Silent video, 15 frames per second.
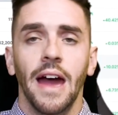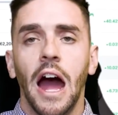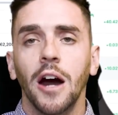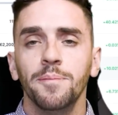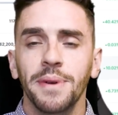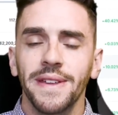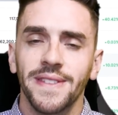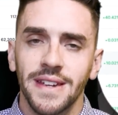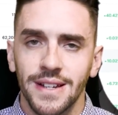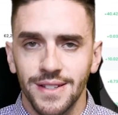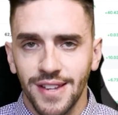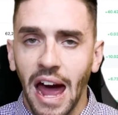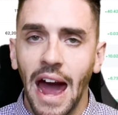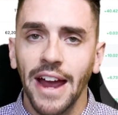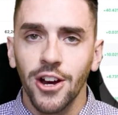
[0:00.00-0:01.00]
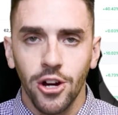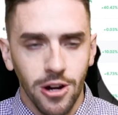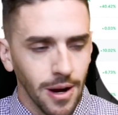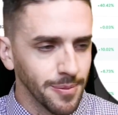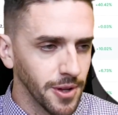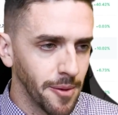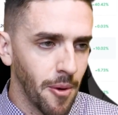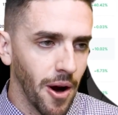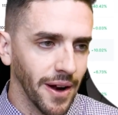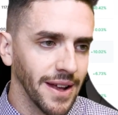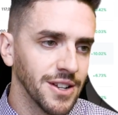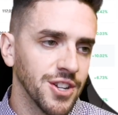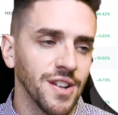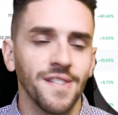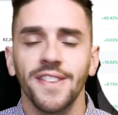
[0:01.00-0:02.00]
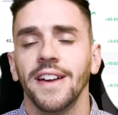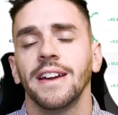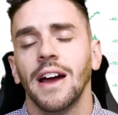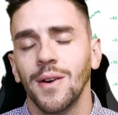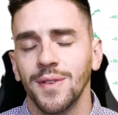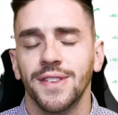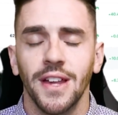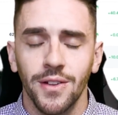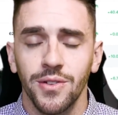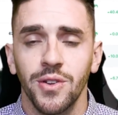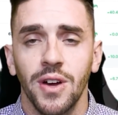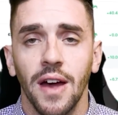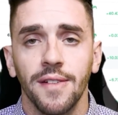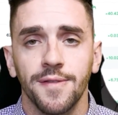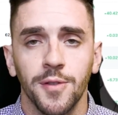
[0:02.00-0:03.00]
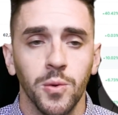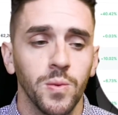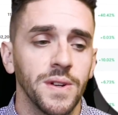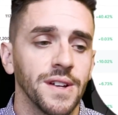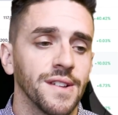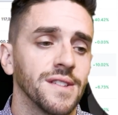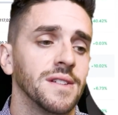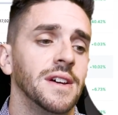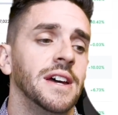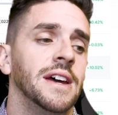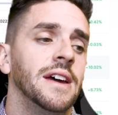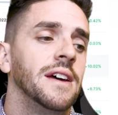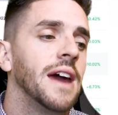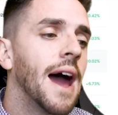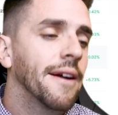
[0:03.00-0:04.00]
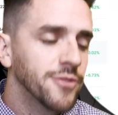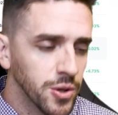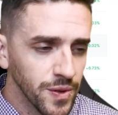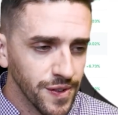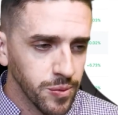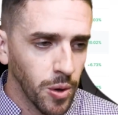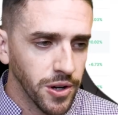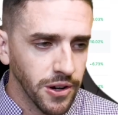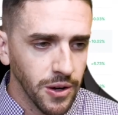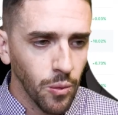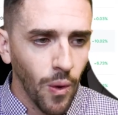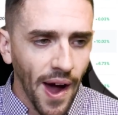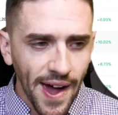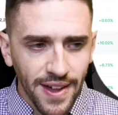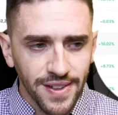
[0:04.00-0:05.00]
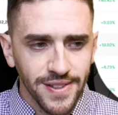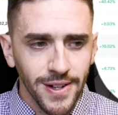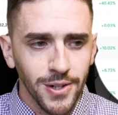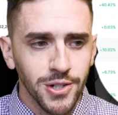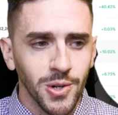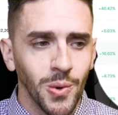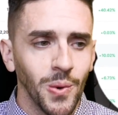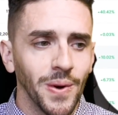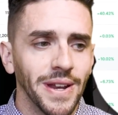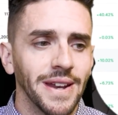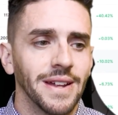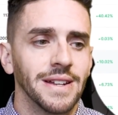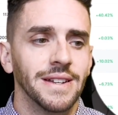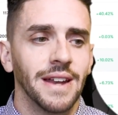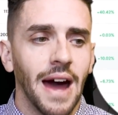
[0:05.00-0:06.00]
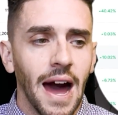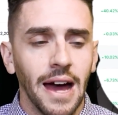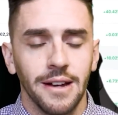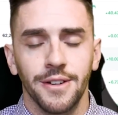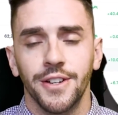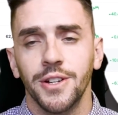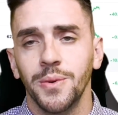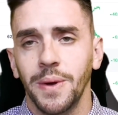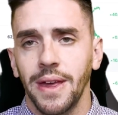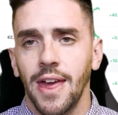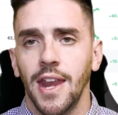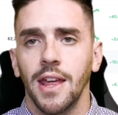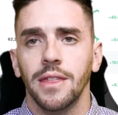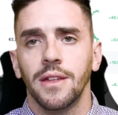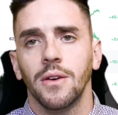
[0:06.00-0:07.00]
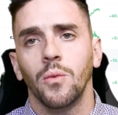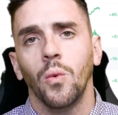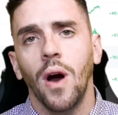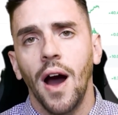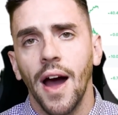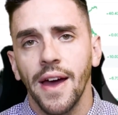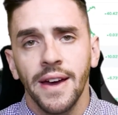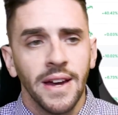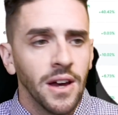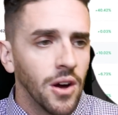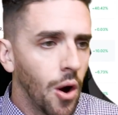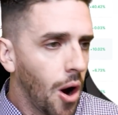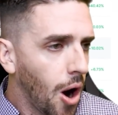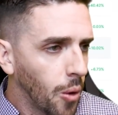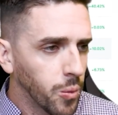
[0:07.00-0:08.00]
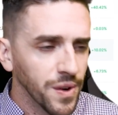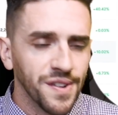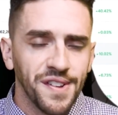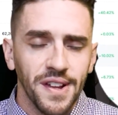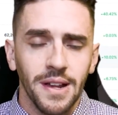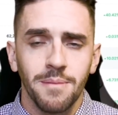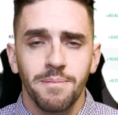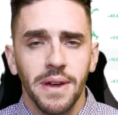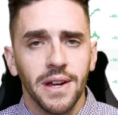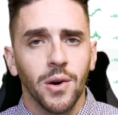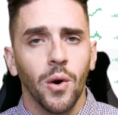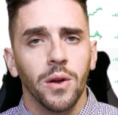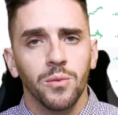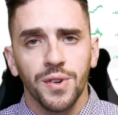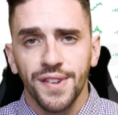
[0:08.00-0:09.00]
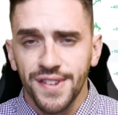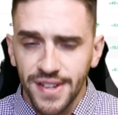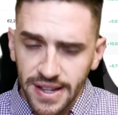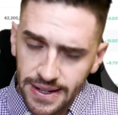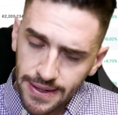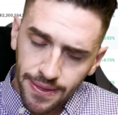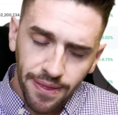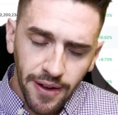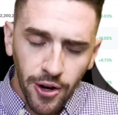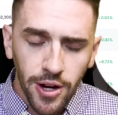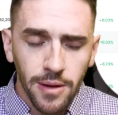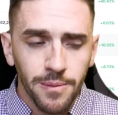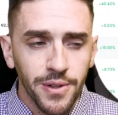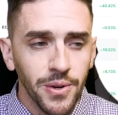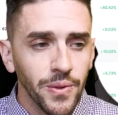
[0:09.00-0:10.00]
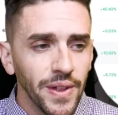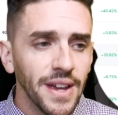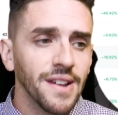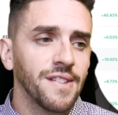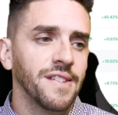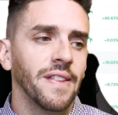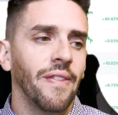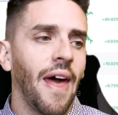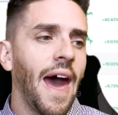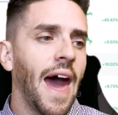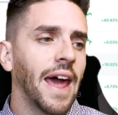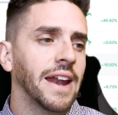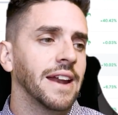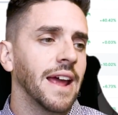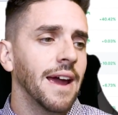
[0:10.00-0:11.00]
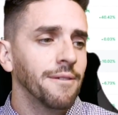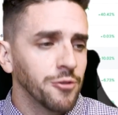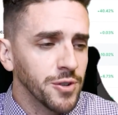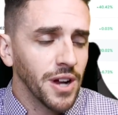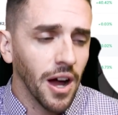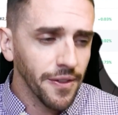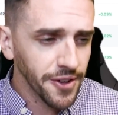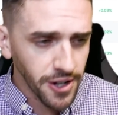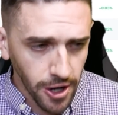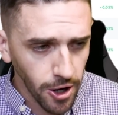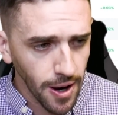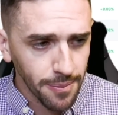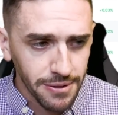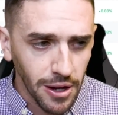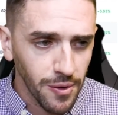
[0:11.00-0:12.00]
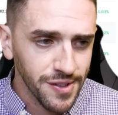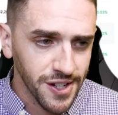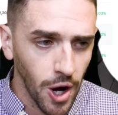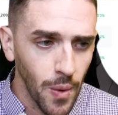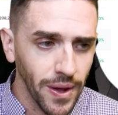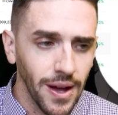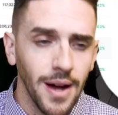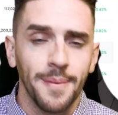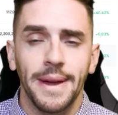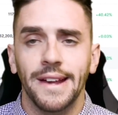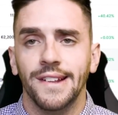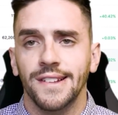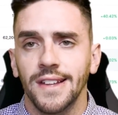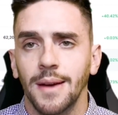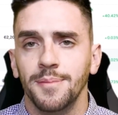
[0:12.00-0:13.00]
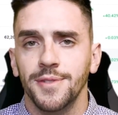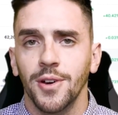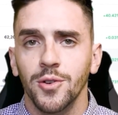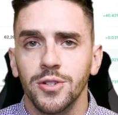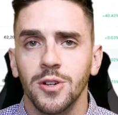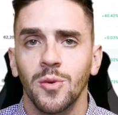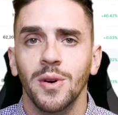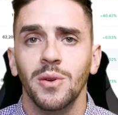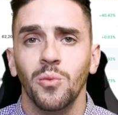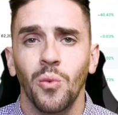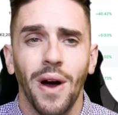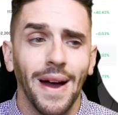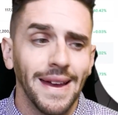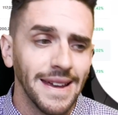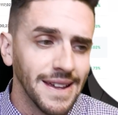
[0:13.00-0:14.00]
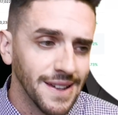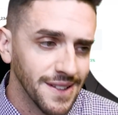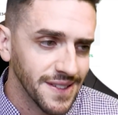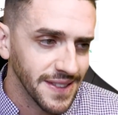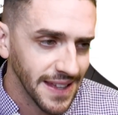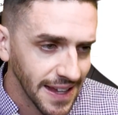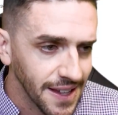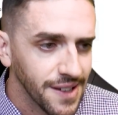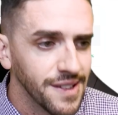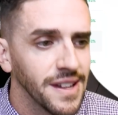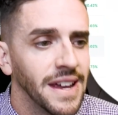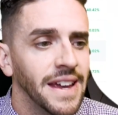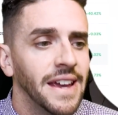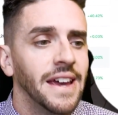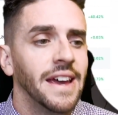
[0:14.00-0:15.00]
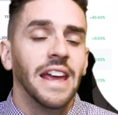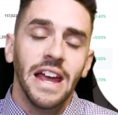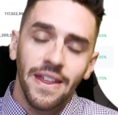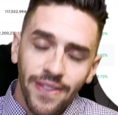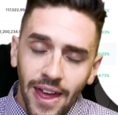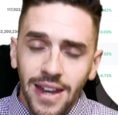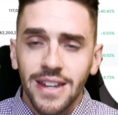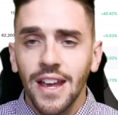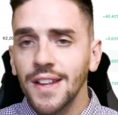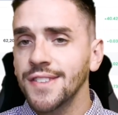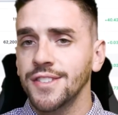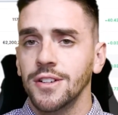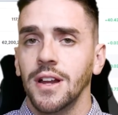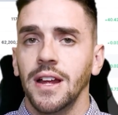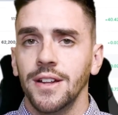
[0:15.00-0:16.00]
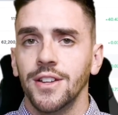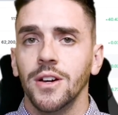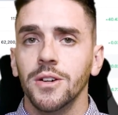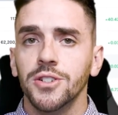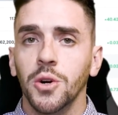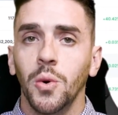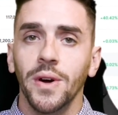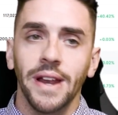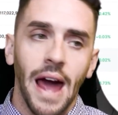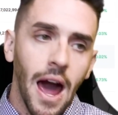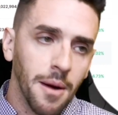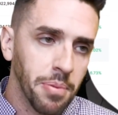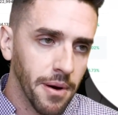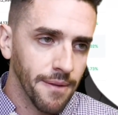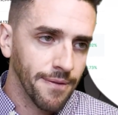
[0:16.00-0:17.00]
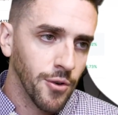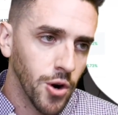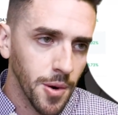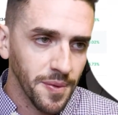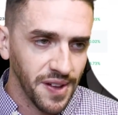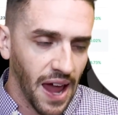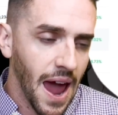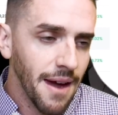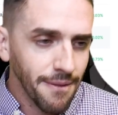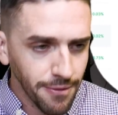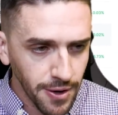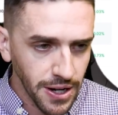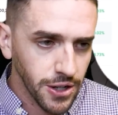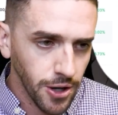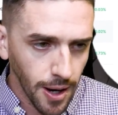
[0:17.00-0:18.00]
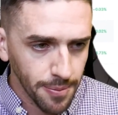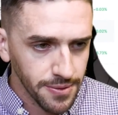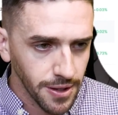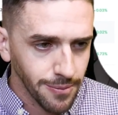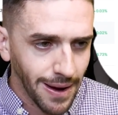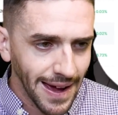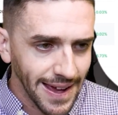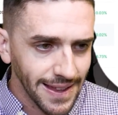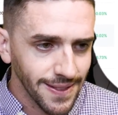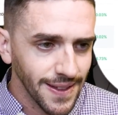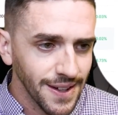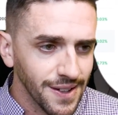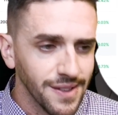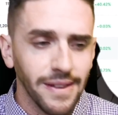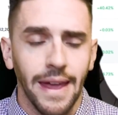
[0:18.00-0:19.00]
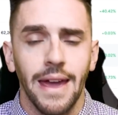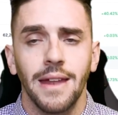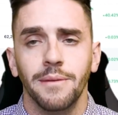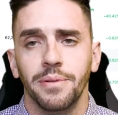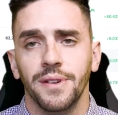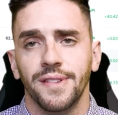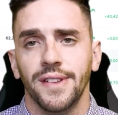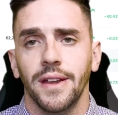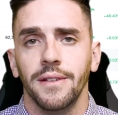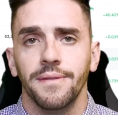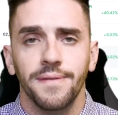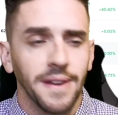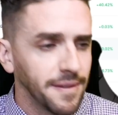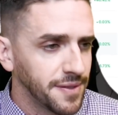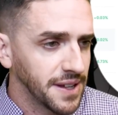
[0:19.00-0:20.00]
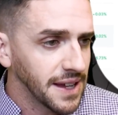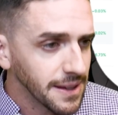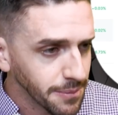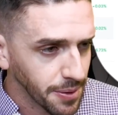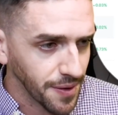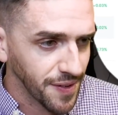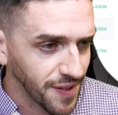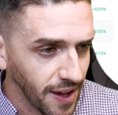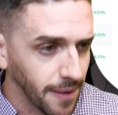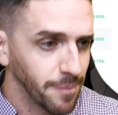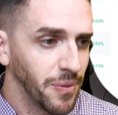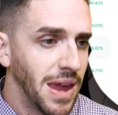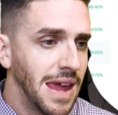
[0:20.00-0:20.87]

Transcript: Outbeat the entire crypto market, just like I was telling you guys for weeks. Everyone was wondering why is Dogecoin not doing anything? Why? Oh, we're seeing Bitcoin, we're seeing Ethereum do this and that, and every other crypto is going up except Dogecoin. Why is this? And then yesterday, Dogecoin outperforms every crypto by at least 10%, 15%.